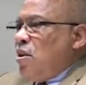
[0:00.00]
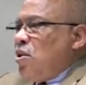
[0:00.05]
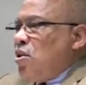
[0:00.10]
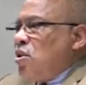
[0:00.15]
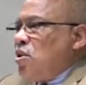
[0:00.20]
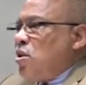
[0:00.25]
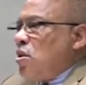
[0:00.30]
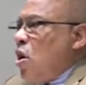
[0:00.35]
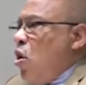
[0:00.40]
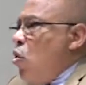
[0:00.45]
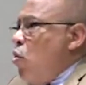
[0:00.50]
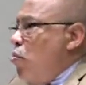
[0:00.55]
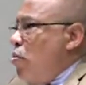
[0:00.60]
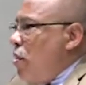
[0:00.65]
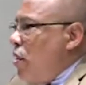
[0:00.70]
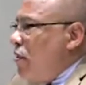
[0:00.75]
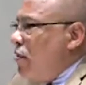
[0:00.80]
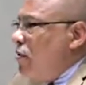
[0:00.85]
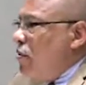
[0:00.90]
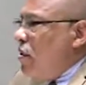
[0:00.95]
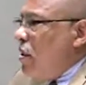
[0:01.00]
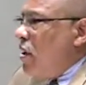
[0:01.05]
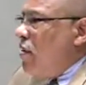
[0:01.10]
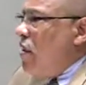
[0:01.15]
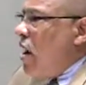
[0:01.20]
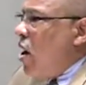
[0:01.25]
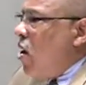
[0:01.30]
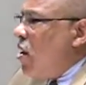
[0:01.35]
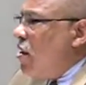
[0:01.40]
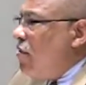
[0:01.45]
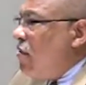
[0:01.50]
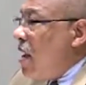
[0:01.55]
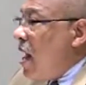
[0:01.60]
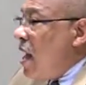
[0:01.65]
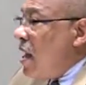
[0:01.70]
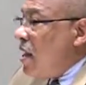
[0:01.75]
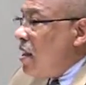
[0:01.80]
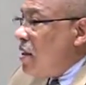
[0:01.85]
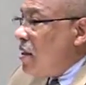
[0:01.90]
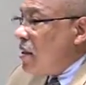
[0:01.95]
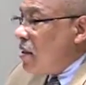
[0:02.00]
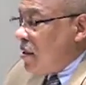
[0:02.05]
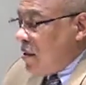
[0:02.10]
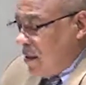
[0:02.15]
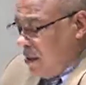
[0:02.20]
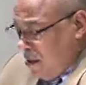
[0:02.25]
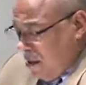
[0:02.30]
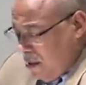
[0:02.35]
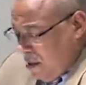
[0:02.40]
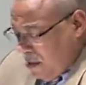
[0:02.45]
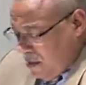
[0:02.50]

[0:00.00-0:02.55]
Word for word: the scope of, of our advice.